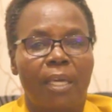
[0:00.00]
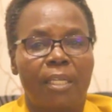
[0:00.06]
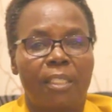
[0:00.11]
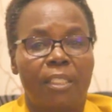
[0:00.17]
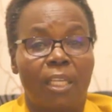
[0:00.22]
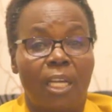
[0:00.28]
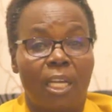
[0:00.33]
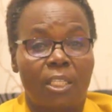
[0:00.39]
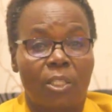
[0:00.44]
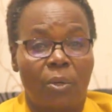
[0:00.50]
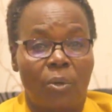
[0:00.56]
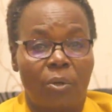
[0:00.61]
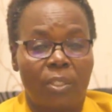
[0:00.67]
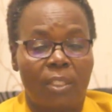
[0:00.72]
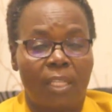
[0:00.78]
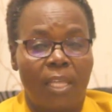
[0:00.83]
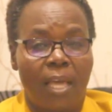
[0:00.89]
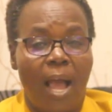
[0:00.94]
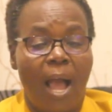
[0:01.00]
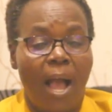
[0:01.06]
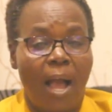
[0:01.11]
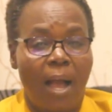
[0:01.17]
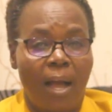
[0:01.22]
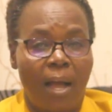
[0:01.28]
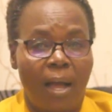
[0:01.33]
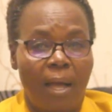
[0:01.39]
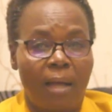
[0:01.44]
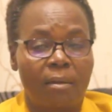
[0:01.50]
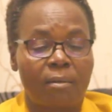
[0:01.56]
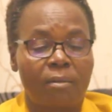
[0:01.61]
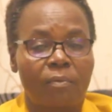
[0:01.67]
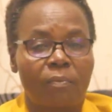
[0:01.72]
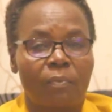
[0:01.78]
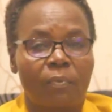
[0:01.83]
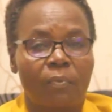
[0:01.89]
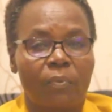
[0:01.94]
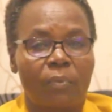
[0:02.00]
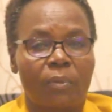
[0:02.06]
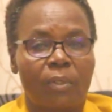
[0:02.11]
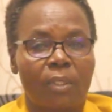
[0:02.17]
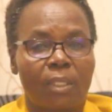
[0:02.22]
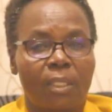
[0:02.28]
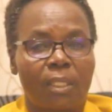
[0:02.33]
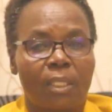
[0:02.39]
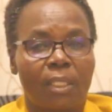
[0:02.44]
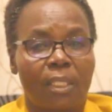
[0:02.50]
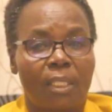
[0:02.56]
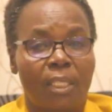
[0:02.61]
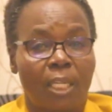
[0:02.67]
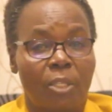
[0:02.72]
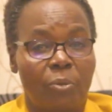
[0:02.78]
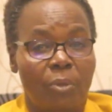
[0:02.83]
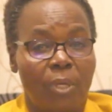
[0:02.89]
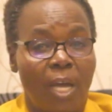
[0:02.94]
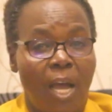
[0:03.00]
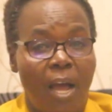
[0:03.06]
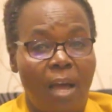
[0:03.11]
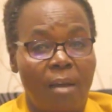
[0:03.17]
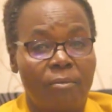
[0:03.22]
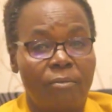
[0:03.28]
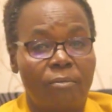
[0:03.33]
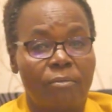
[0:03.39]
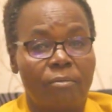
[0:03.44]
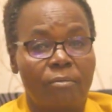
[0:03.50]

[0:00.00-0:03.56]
It has caused the hunger that we have,